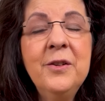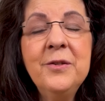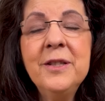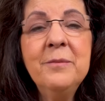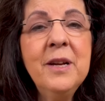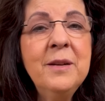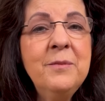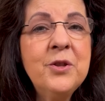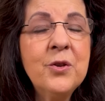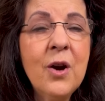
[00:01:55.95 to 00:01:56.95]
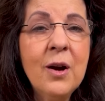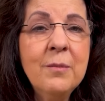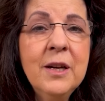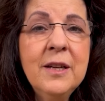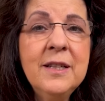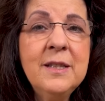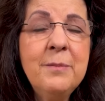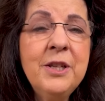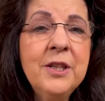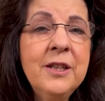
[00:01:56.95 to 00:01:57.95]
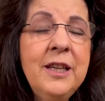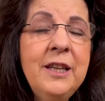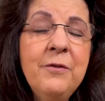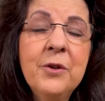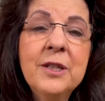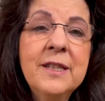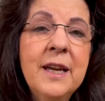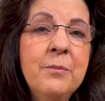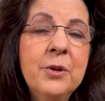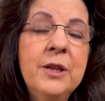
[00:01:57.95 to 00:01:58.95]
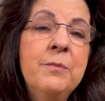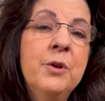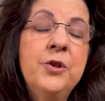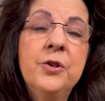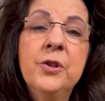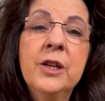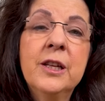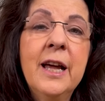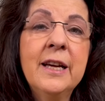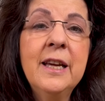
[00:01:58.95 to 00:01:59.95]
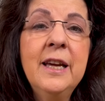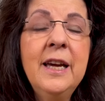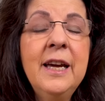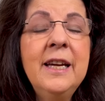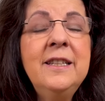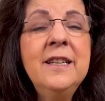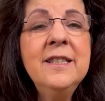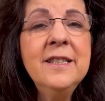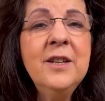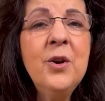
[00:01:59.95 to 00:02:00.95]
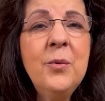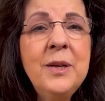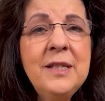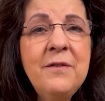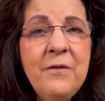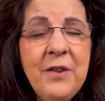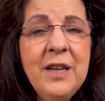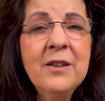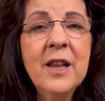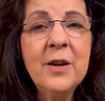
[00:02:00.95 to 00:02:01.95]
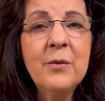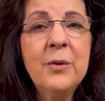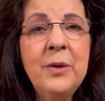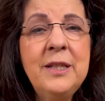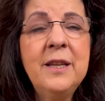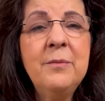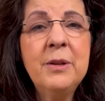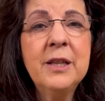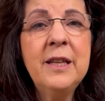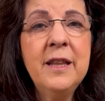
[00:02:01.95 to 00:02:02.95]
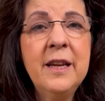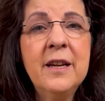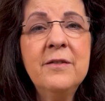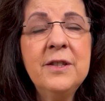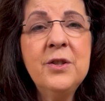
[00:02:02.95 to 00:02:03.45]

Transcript: Sometimes trauma, especially, for example, emotional neglect, it doesn't always feel like what we typically think of as